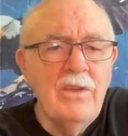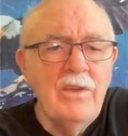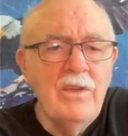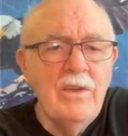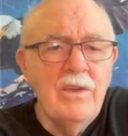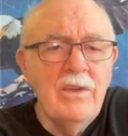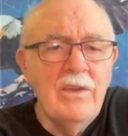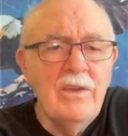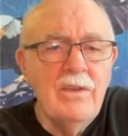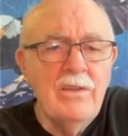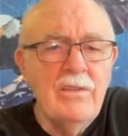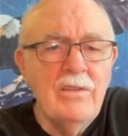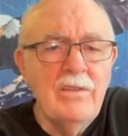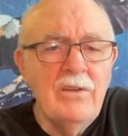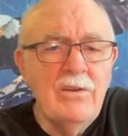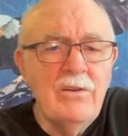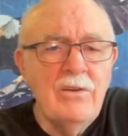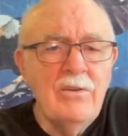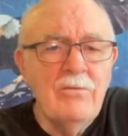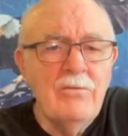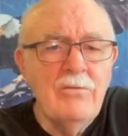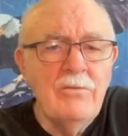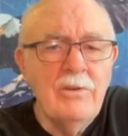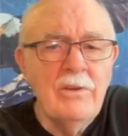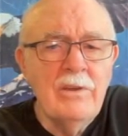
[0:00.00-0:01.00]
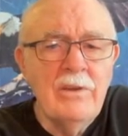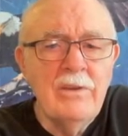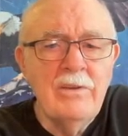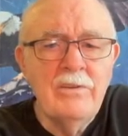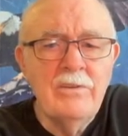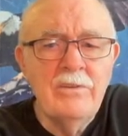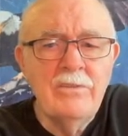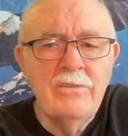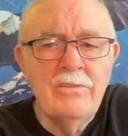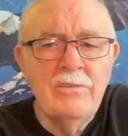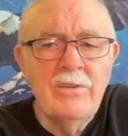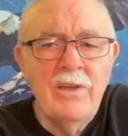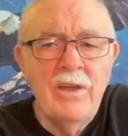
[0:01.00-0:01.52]
in their
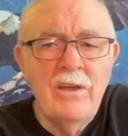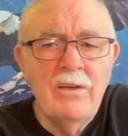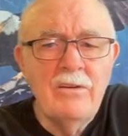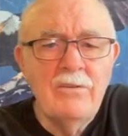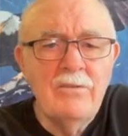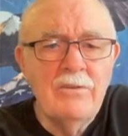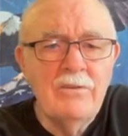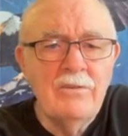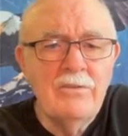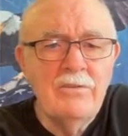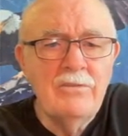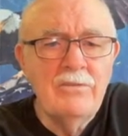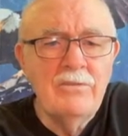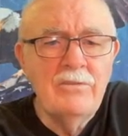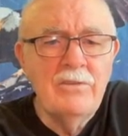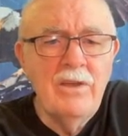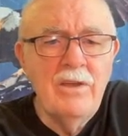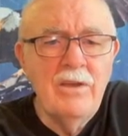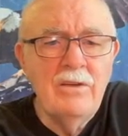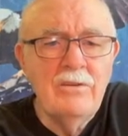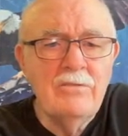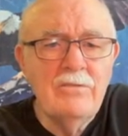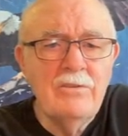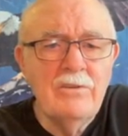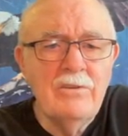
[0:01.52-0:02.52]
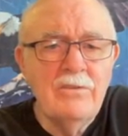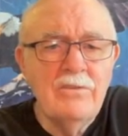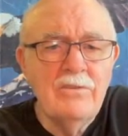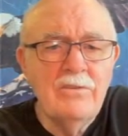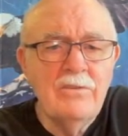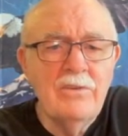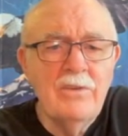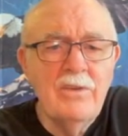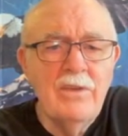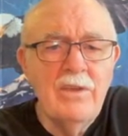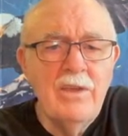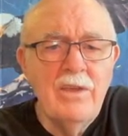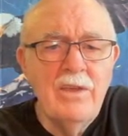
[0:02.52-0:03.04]
religious doctrines,
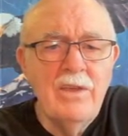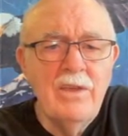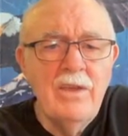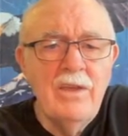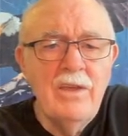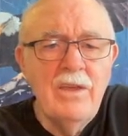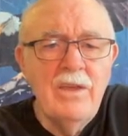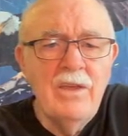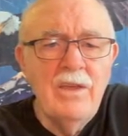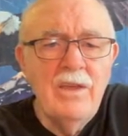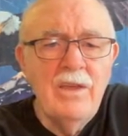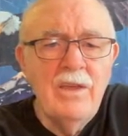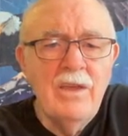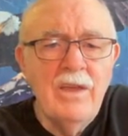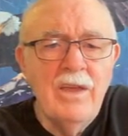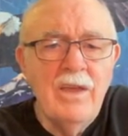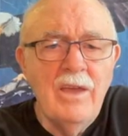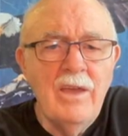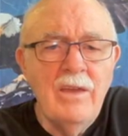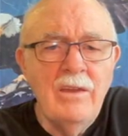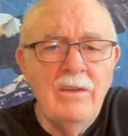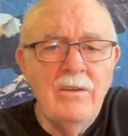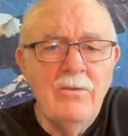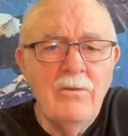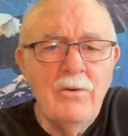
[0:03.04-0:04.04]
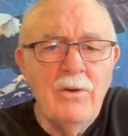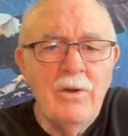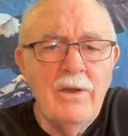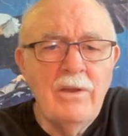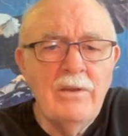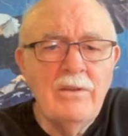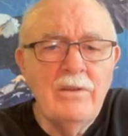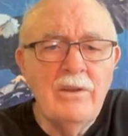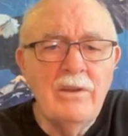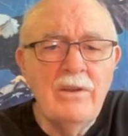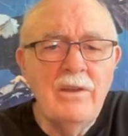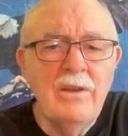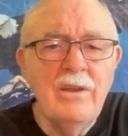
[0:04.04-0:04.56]
and
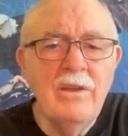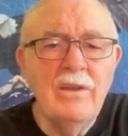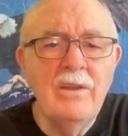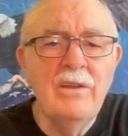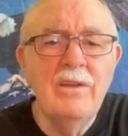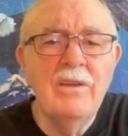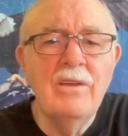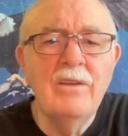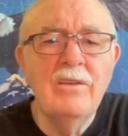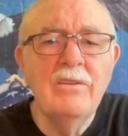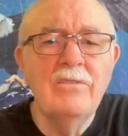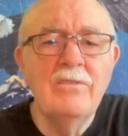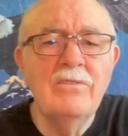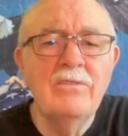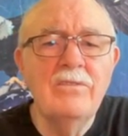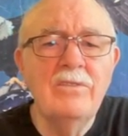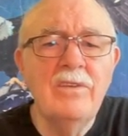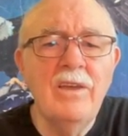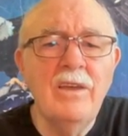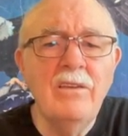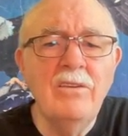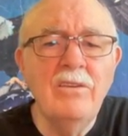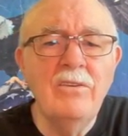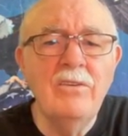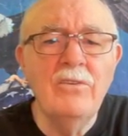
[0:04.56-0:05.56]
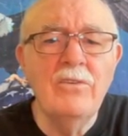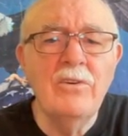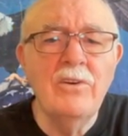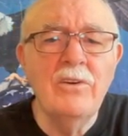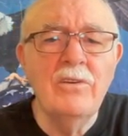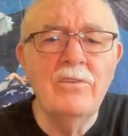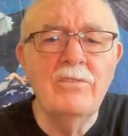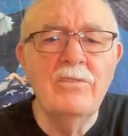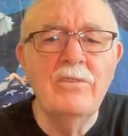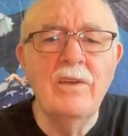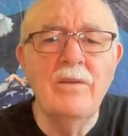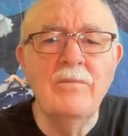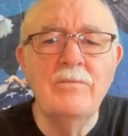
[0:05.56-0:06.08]
granted secular
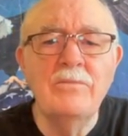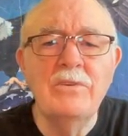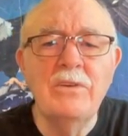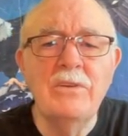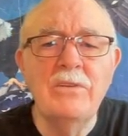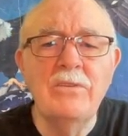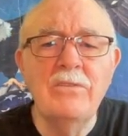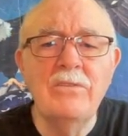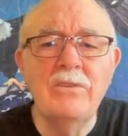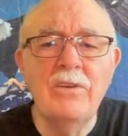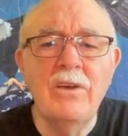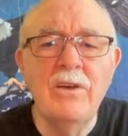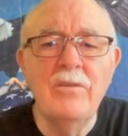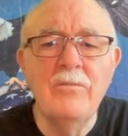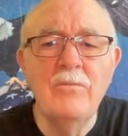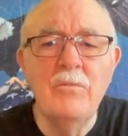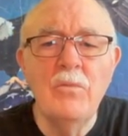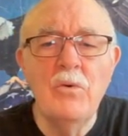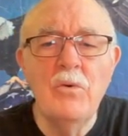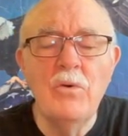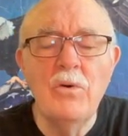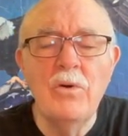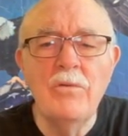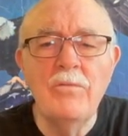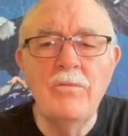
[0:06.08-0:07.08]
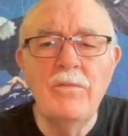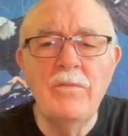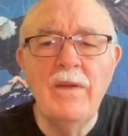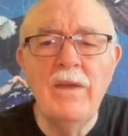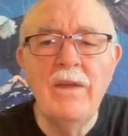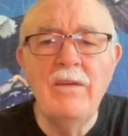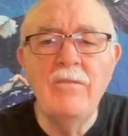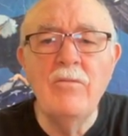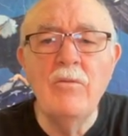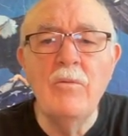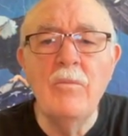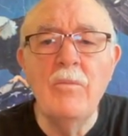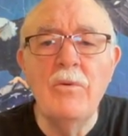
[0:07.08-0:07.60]
exemptions on more
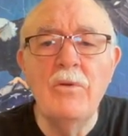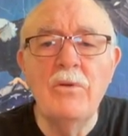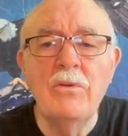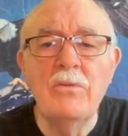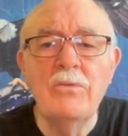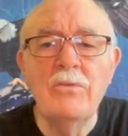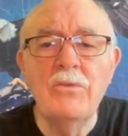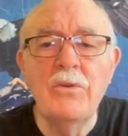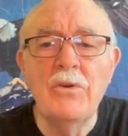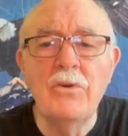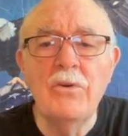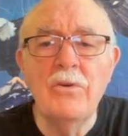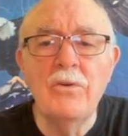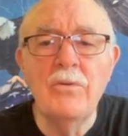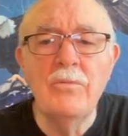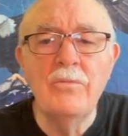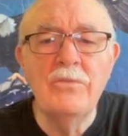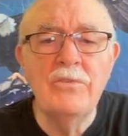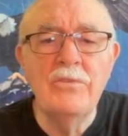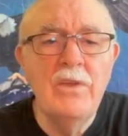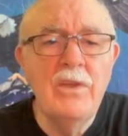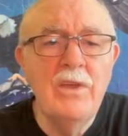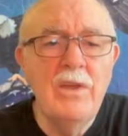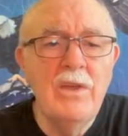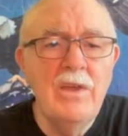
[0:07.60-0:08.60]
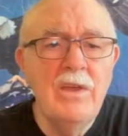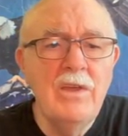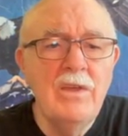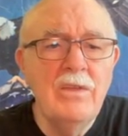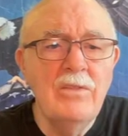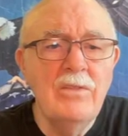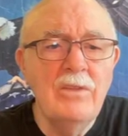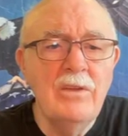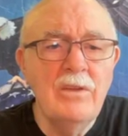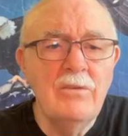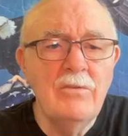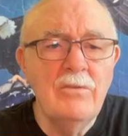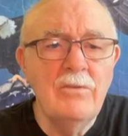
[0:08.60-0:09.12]
favorable terms
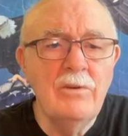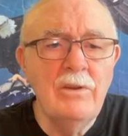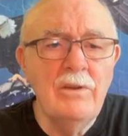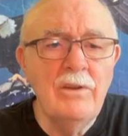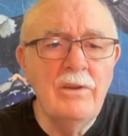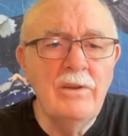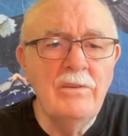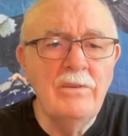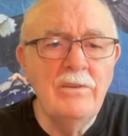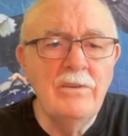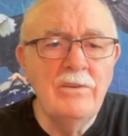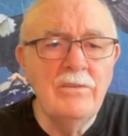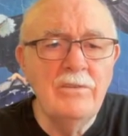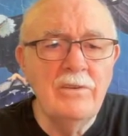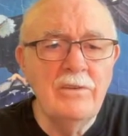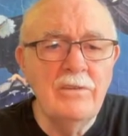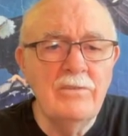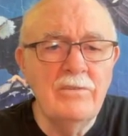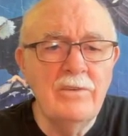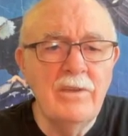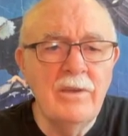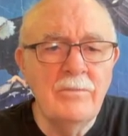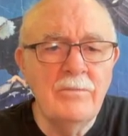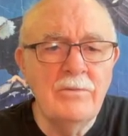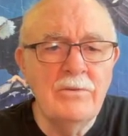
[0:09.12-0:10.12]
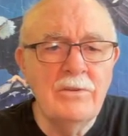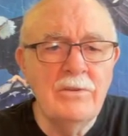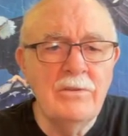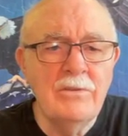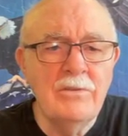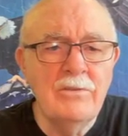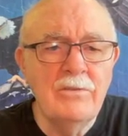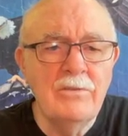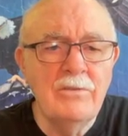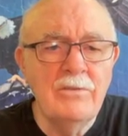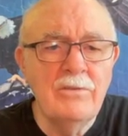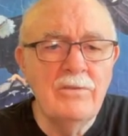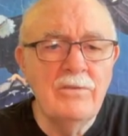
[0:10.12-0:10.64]
than religious exemptions,